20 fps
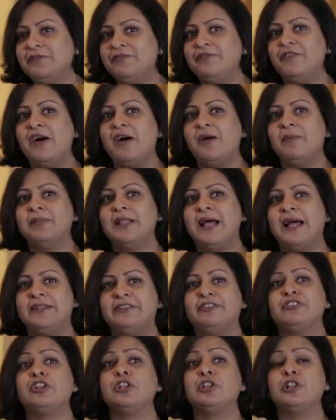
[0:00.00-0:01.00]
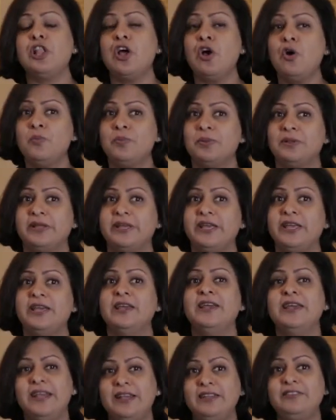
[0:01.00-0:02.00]
farmland globally
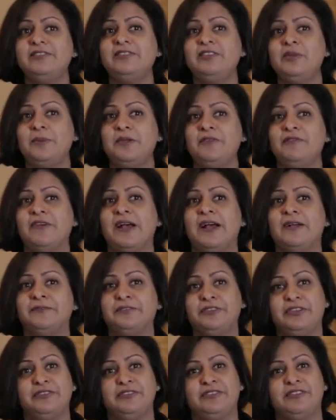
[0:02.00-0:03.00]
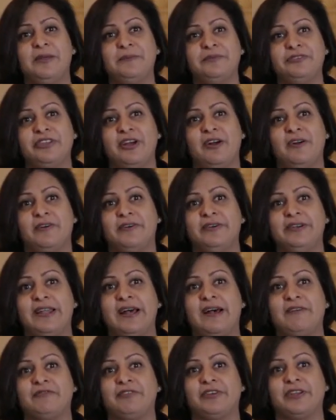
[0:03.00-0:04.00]
is to be found in sub-Saharan
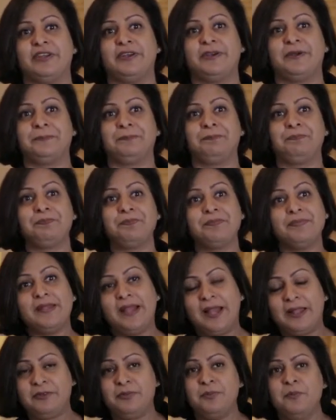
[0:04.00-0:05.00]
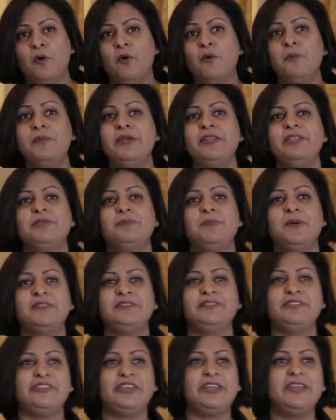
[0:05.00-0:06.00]
Africa. And more
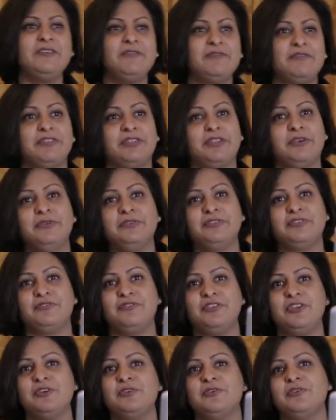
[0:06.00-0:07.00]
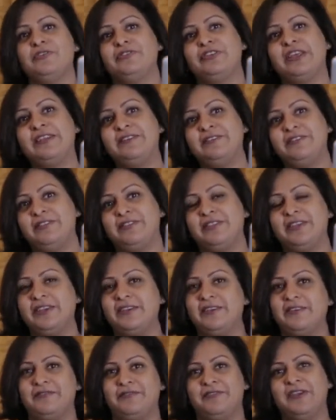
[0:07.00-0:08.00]
myth-busting, for those of you who tend to
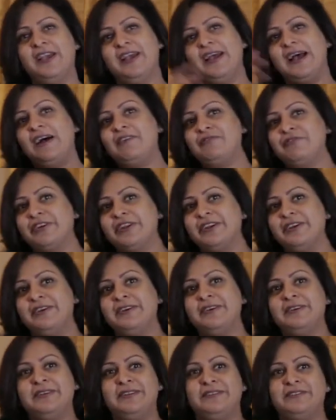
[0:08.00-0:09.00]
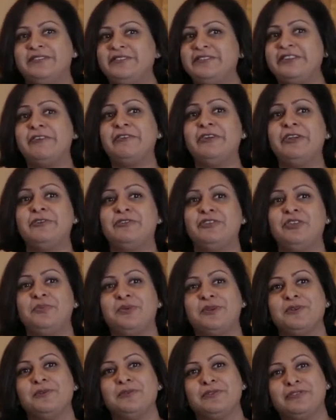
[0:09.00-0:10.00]
think of Africa in
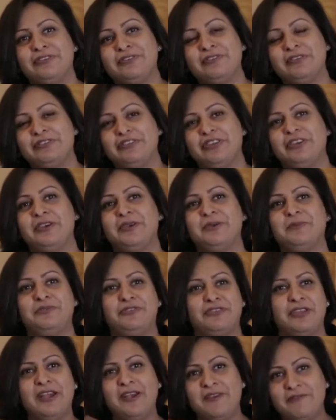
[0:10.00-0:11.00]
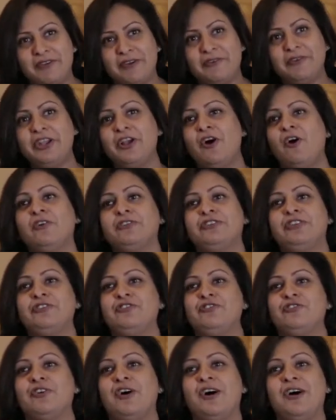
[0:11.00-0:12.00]
stereotypical terms, very hot and
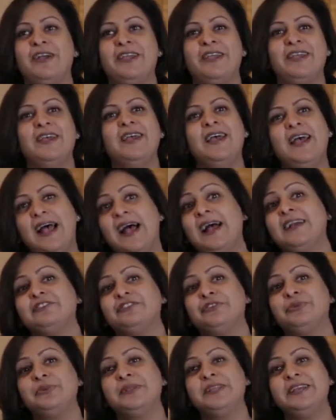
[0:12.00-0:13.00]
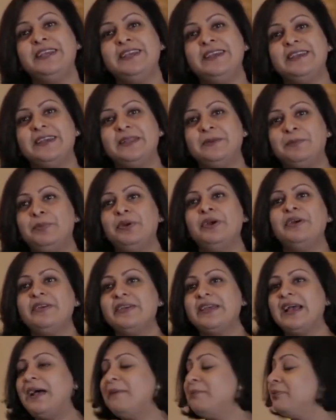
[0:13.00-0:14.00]
dry, actually, in per
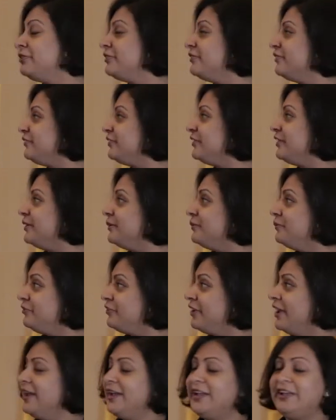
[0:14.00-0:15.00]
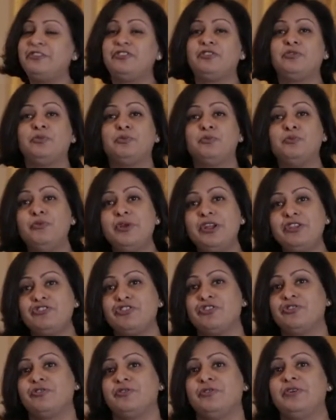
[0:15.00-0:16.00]
capita terms, it's
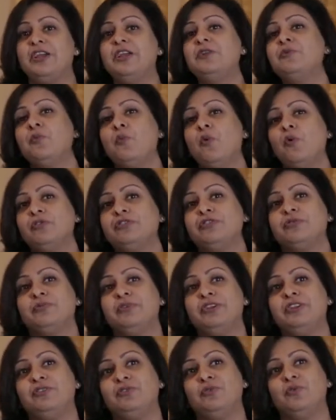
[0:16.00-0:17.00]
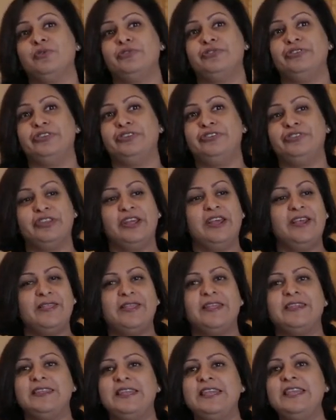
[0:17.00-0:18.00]
richer in water resources
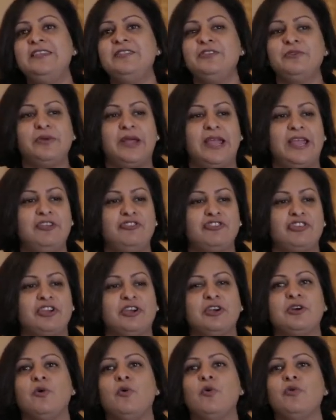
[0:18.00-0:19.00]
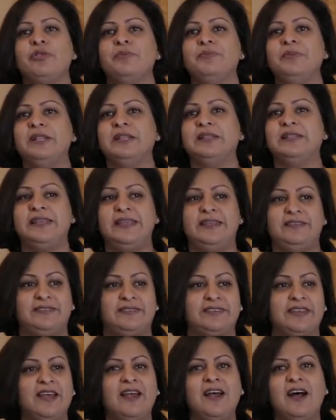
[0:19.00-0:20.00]
than either Asia or the Middle
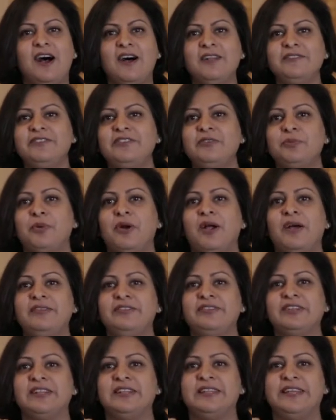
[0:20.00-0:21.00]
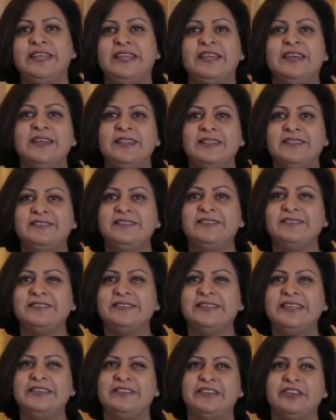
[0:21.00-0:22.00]
East. Unsurprisingly, this is
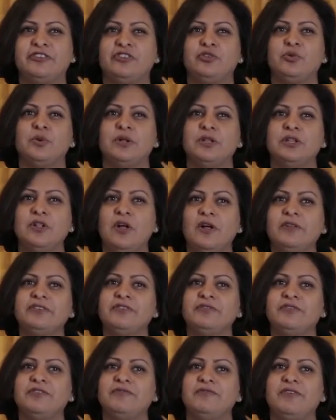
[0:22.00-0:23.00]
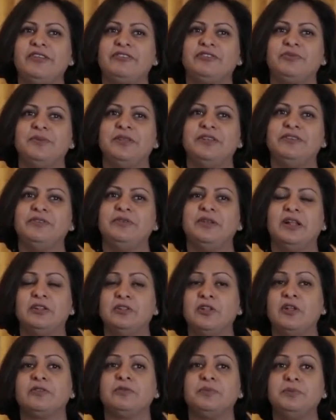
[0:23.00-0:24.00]
leading to a lot of investment, a
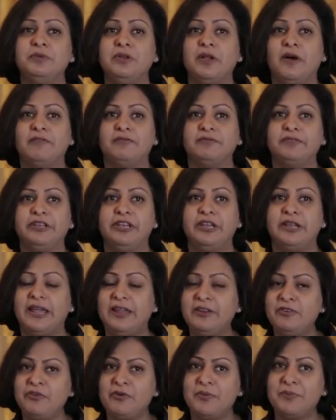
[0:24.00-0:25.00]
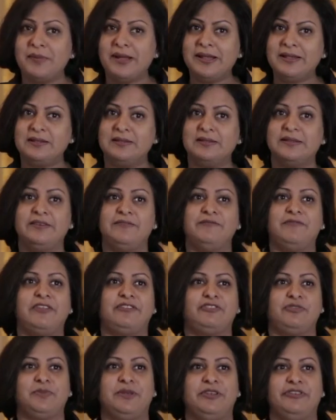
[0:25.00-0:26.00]
lot of incremental
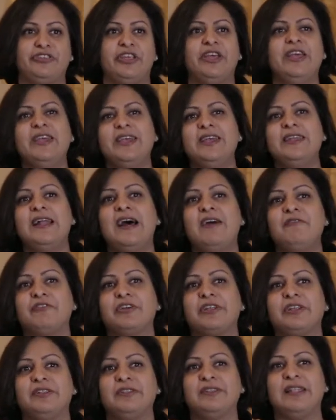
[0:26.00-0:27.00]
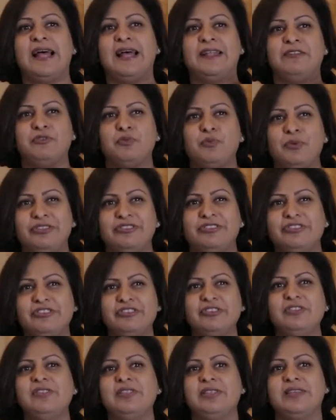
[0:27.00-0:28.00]
investment in African land. We
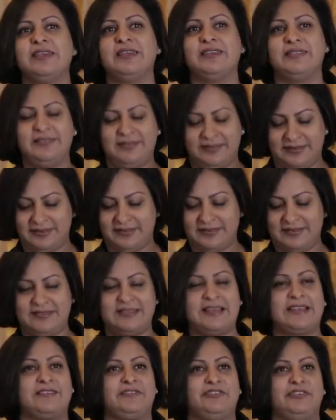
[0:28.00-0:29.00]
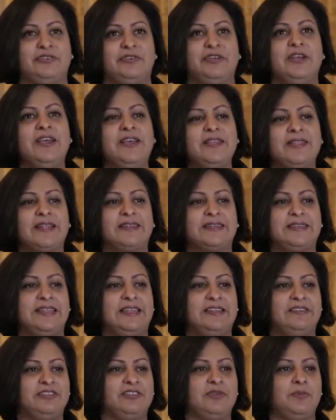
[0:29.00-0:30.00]
still think this is a sector that
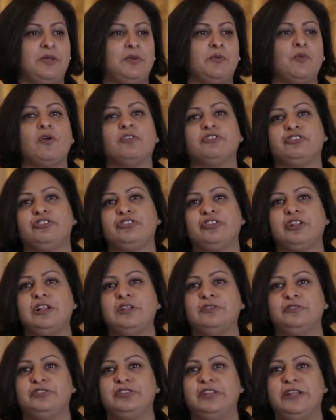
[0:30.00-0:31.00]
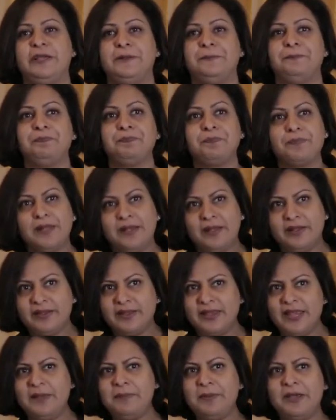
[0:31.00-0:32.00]
needs to be watched closely.
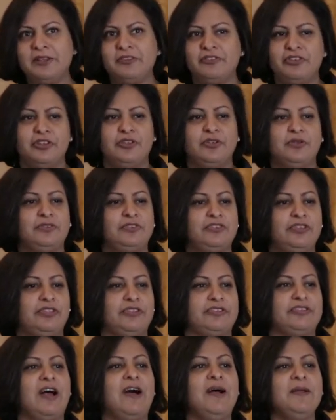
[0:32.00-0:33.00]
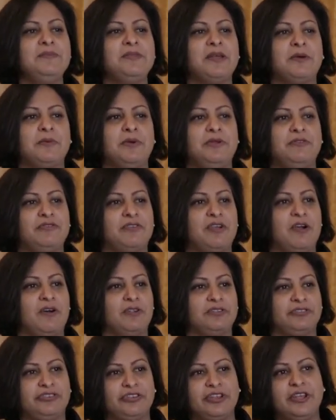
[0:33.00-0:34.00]
Keeping to the time that we've
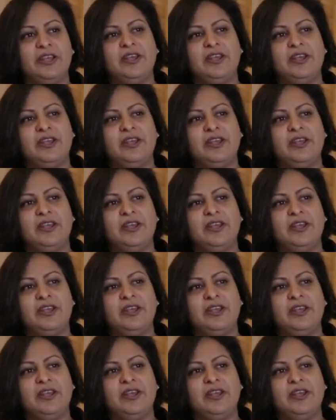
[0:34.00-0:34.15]
got,